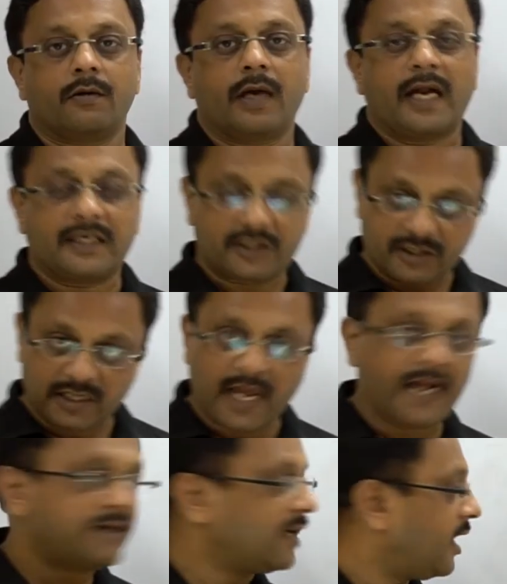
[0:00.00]
and
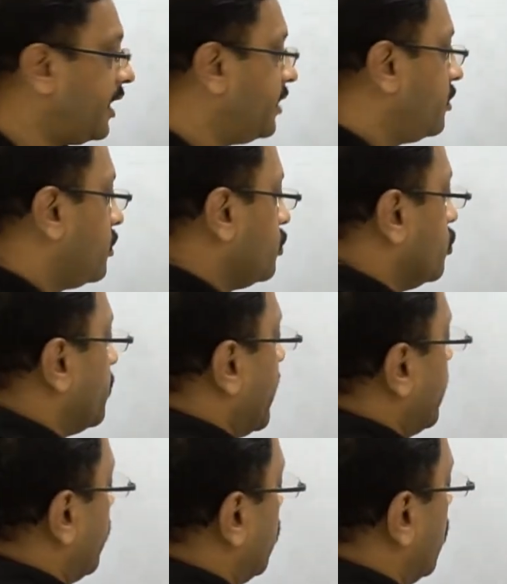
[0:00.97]
slant height you
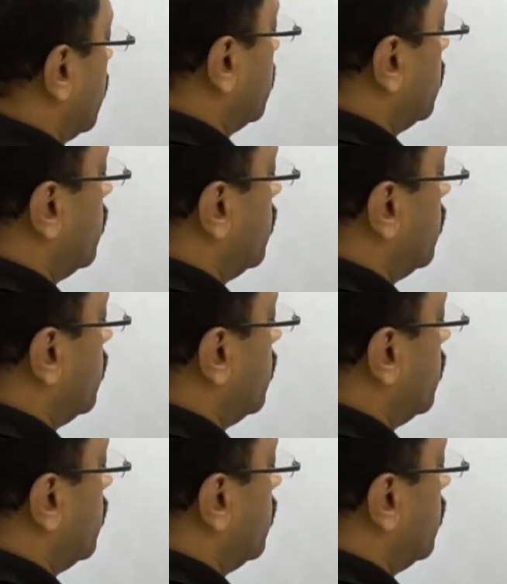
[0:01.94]
might have got